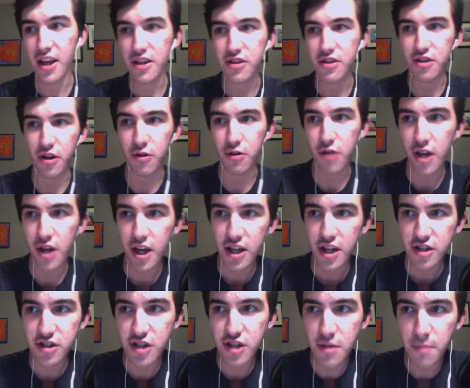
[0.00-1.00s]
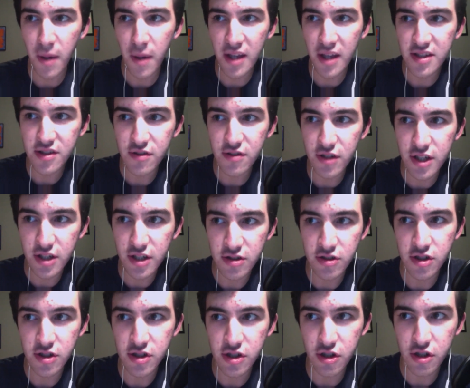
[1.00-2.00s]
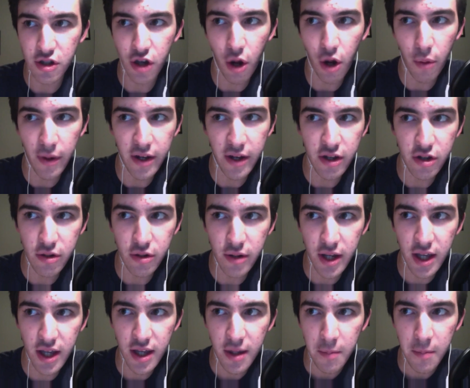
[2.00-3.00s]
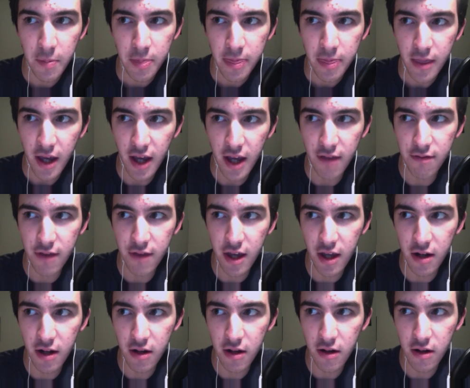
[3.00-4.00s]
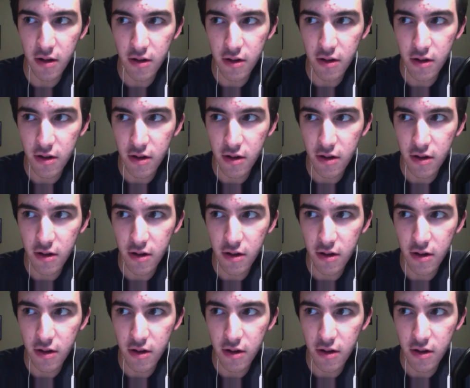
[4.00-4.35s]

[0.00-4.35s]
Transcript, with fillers: you know, she basically can just go into it and then